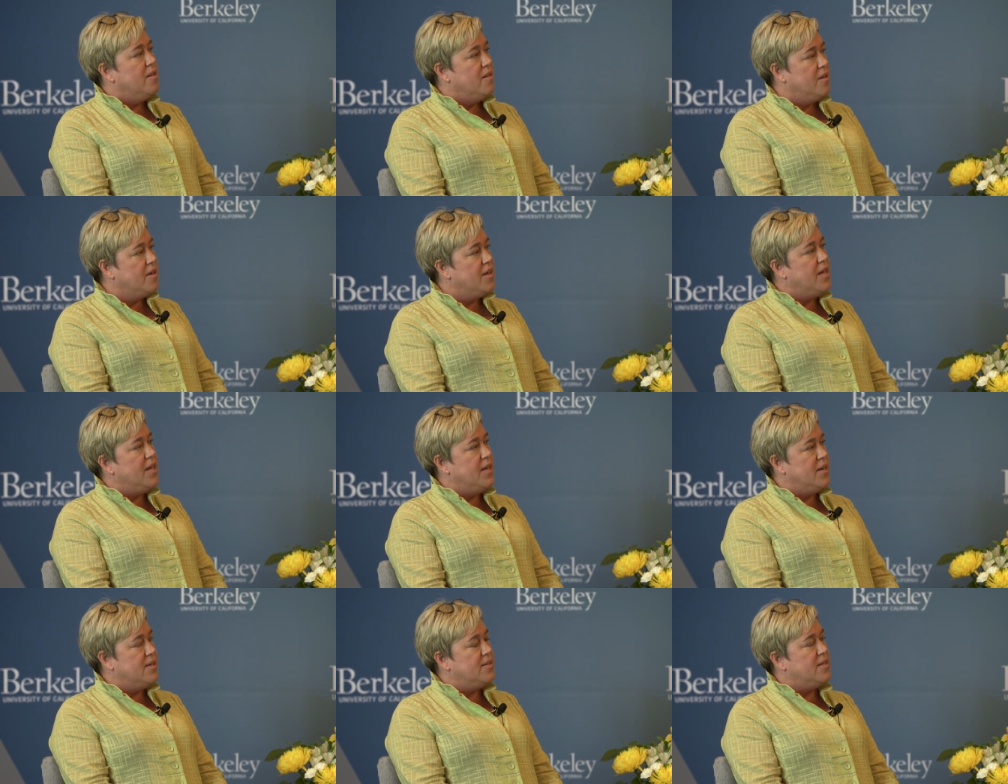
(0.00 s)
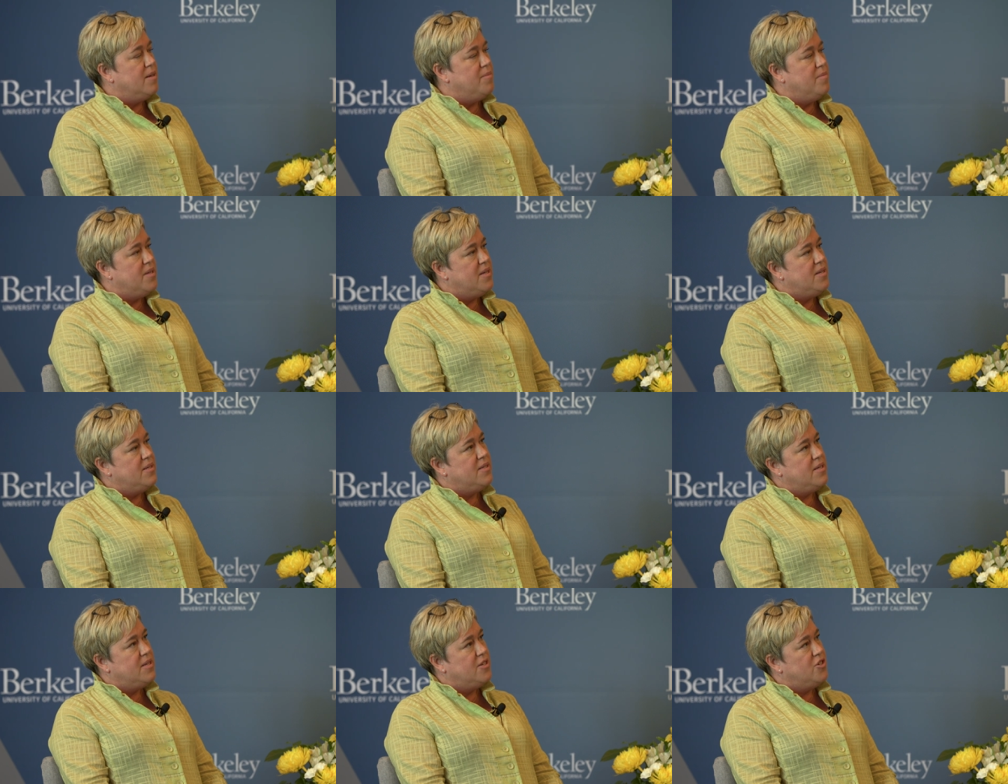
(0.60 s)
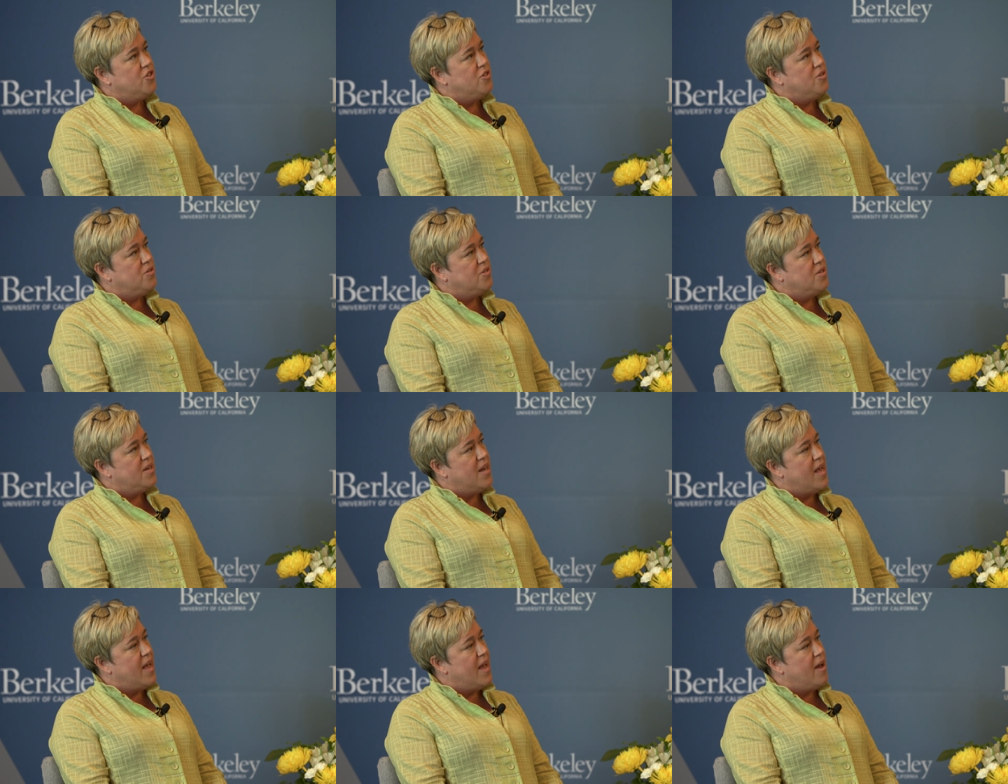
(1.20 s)
looking into some of these issues
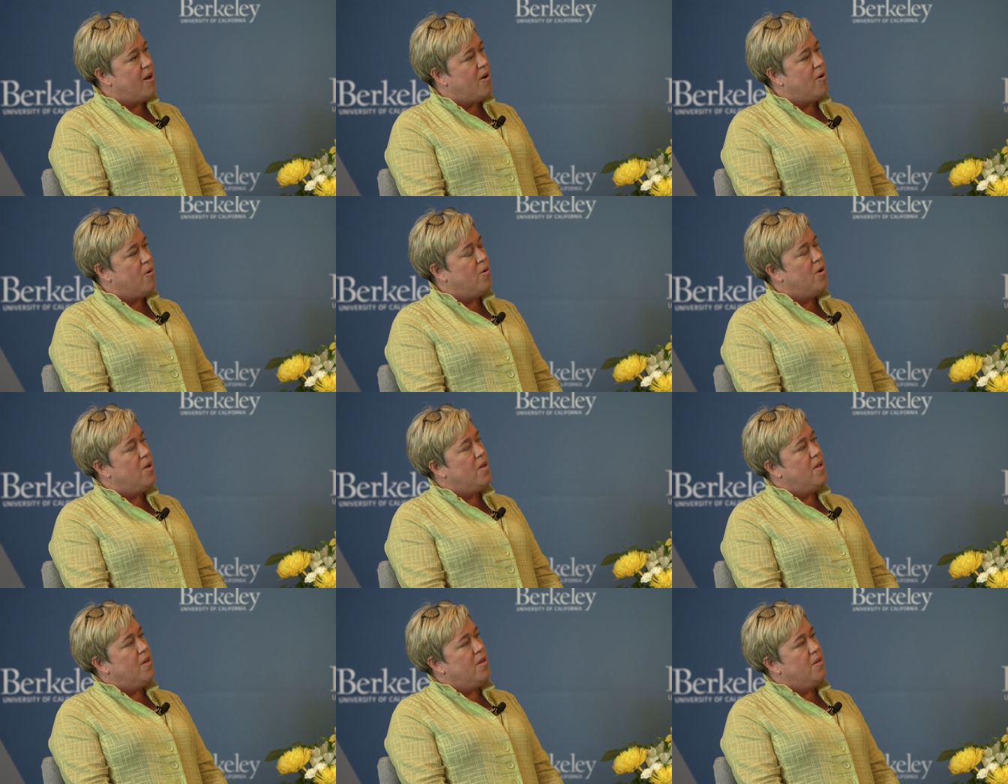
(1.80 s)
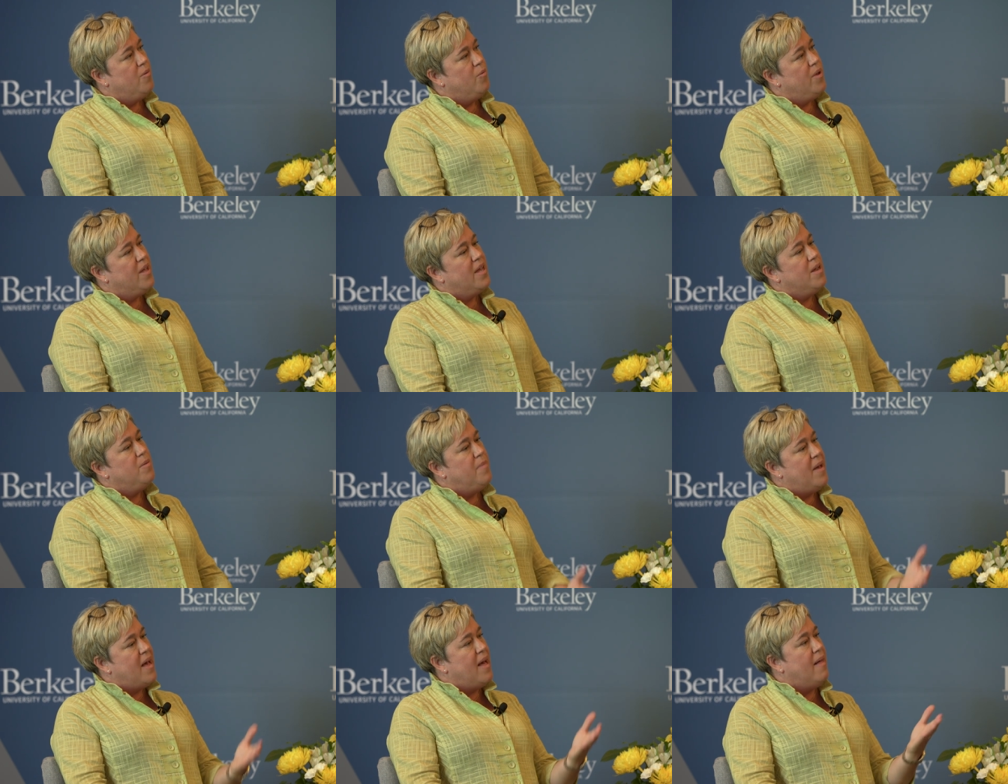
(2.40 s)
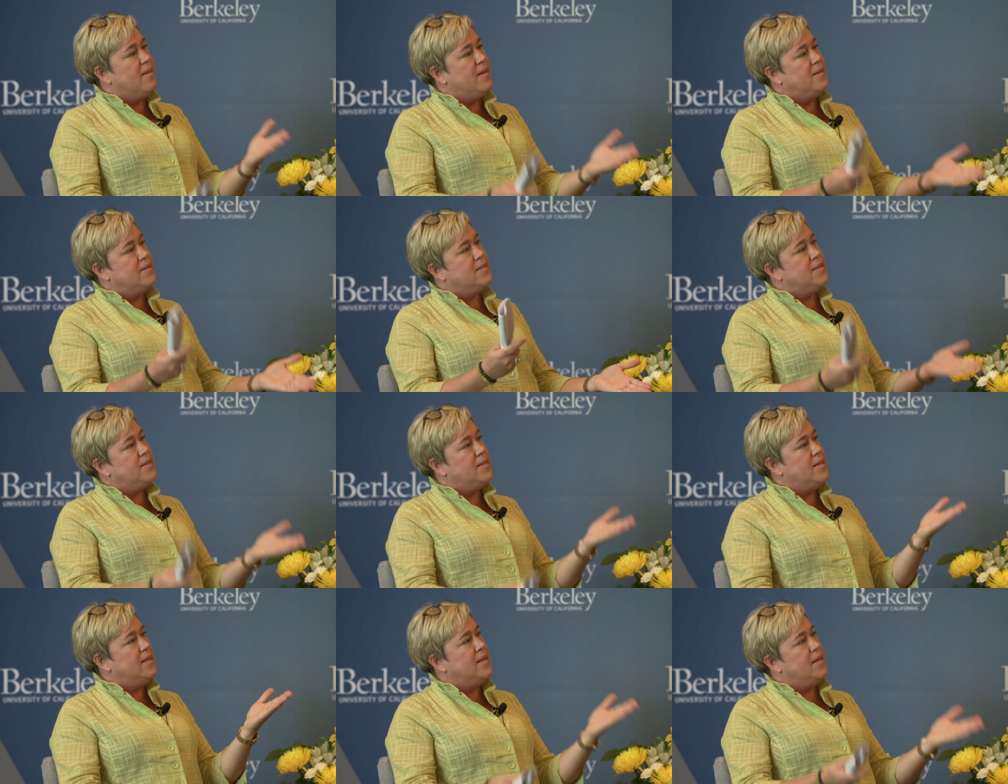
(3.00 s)
and how we can
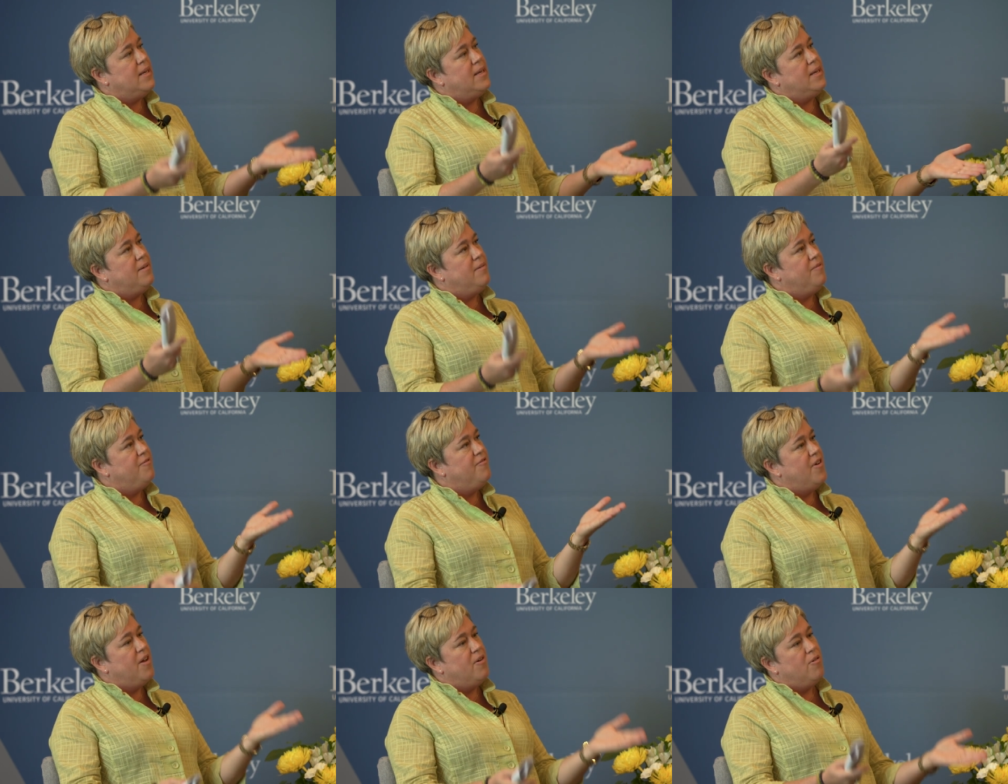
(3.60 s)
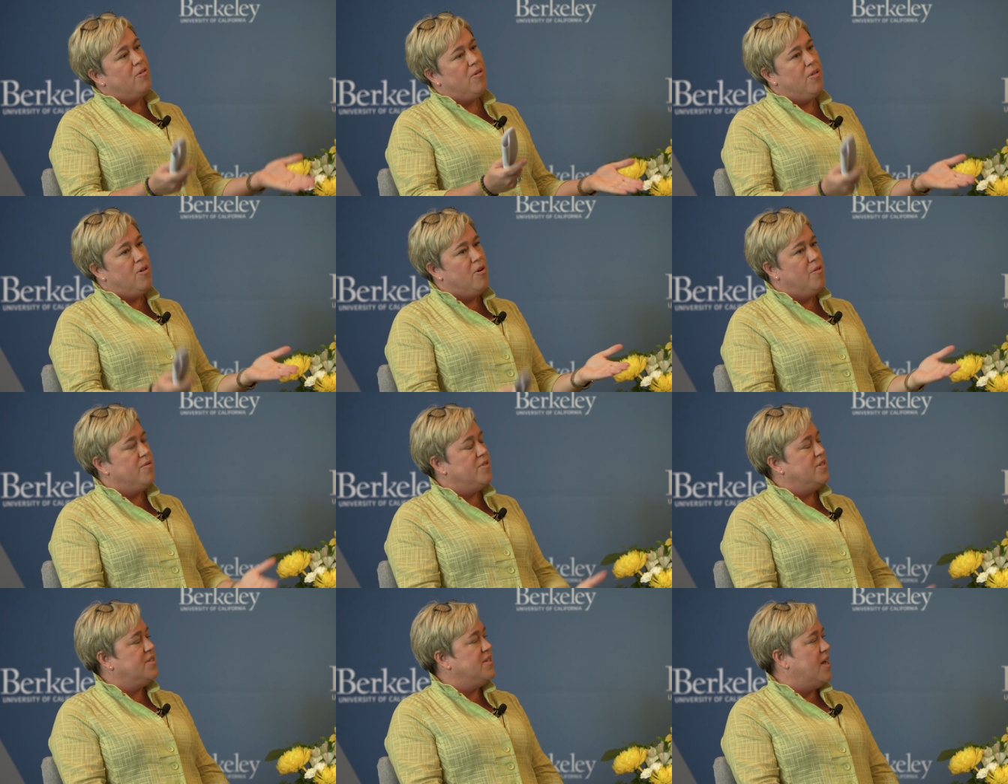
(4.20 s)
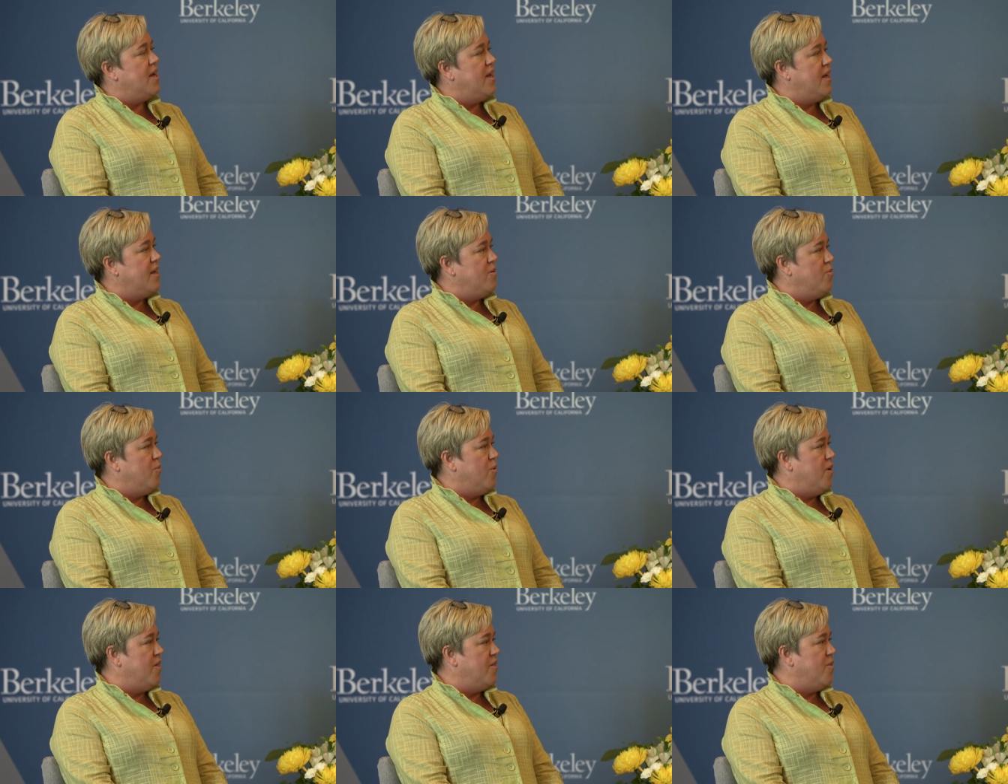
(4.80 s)
balance the federal
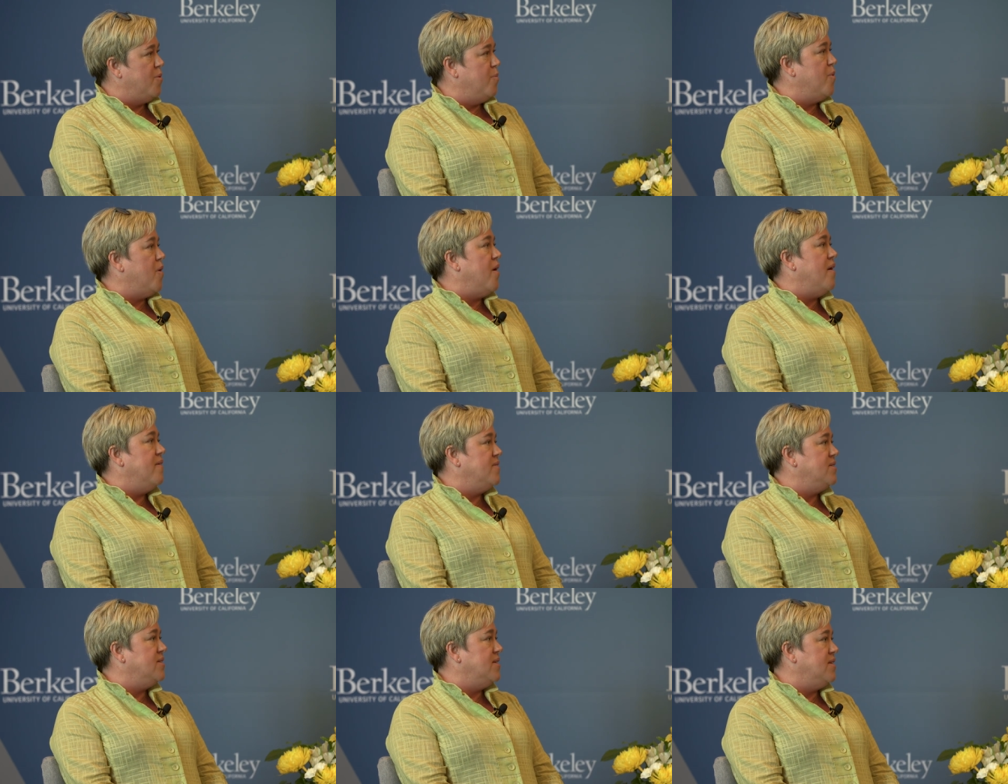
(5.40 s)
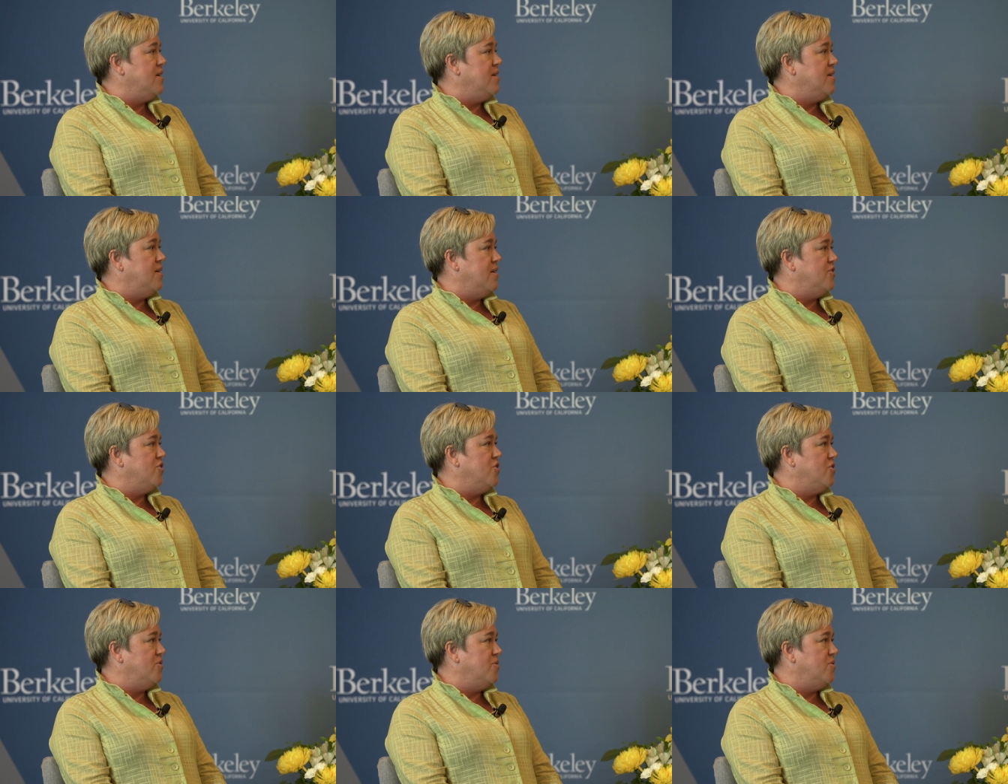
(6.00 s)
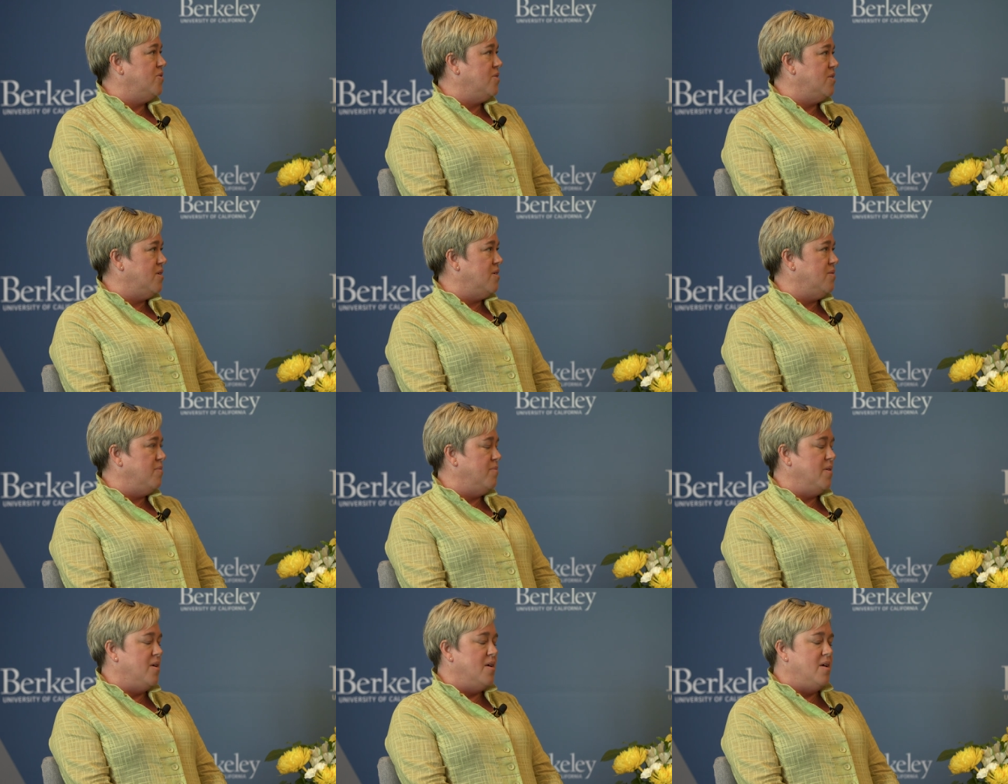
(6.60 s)
oversight with privacy issues
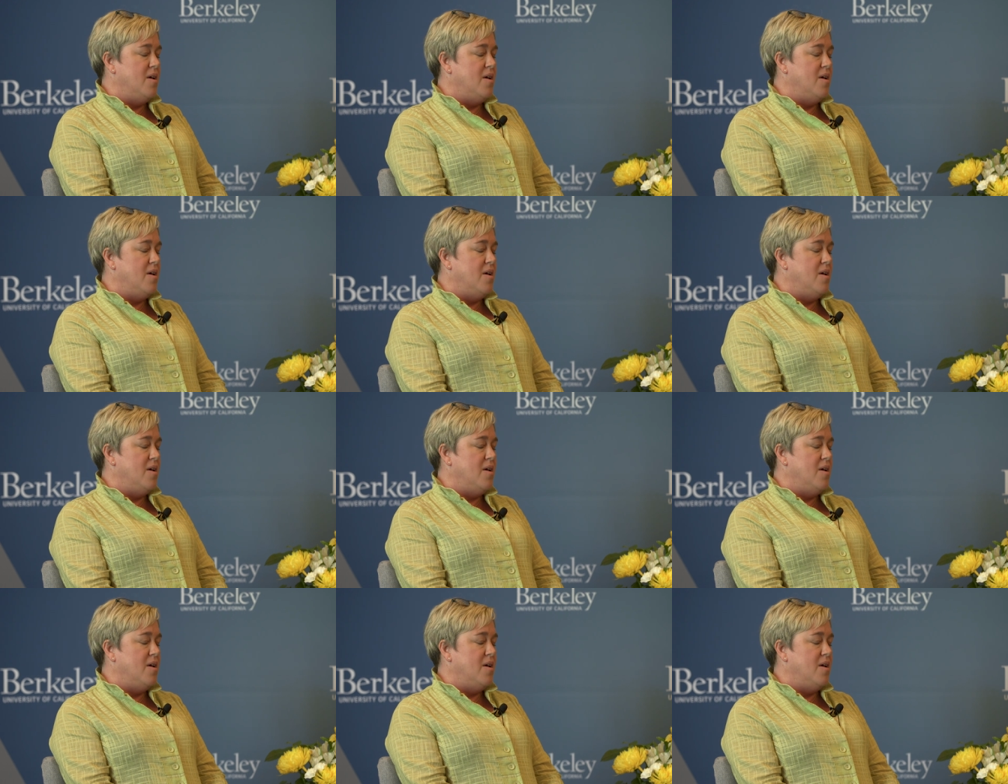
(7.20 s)
and